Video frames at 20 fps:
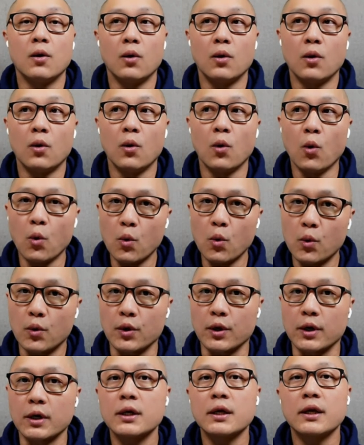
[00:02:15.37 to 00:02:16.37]

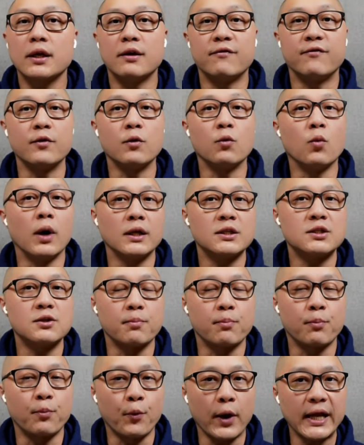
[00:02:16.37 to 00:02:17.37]
Or if you want to
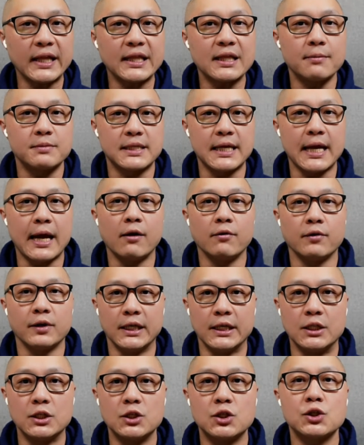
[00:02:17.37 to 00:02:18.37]
break them down
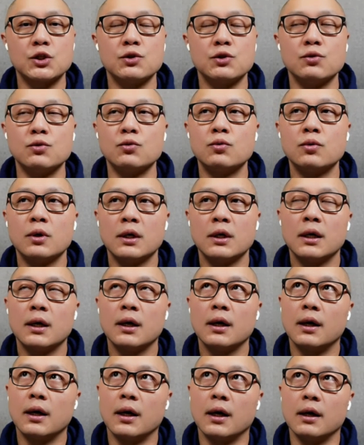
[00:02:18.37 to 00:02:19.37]
into
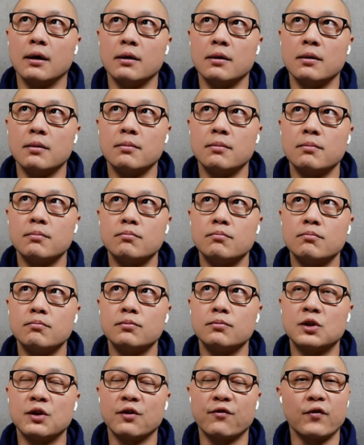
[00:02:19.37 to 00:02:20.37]
uh,
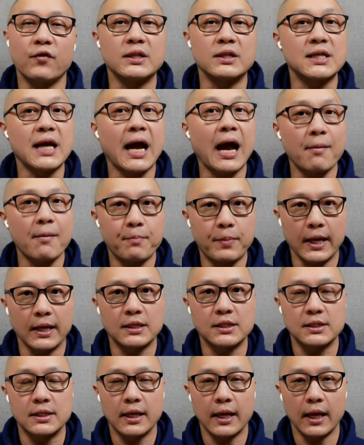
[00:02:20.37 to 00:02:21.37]
different
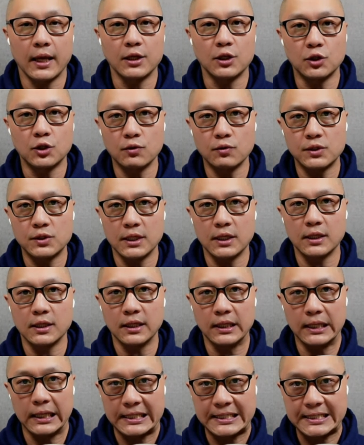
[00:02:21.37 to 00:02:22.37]
topics and using
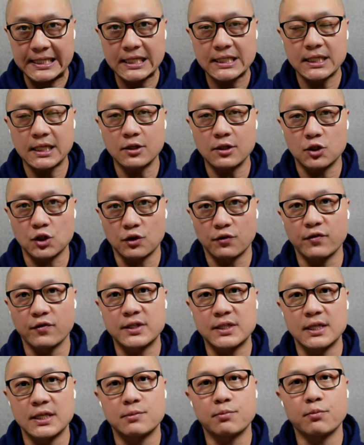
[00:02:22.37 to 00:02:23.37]
the existing
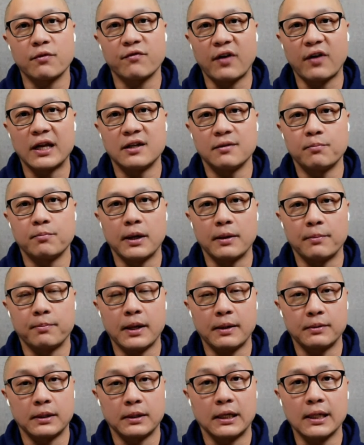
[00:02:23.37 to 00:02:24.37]
services provided by
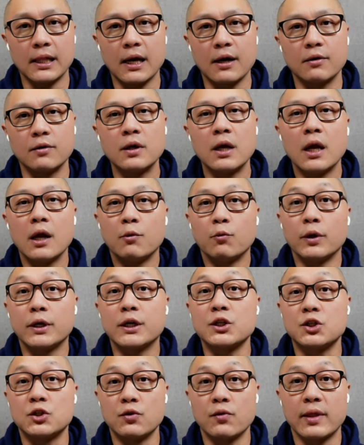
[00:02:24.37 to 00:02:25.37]
public cloud, we
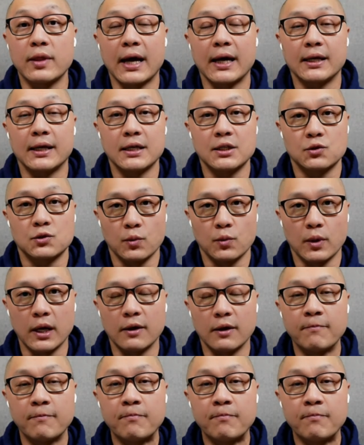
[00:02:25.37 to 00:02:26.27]
could do that as well.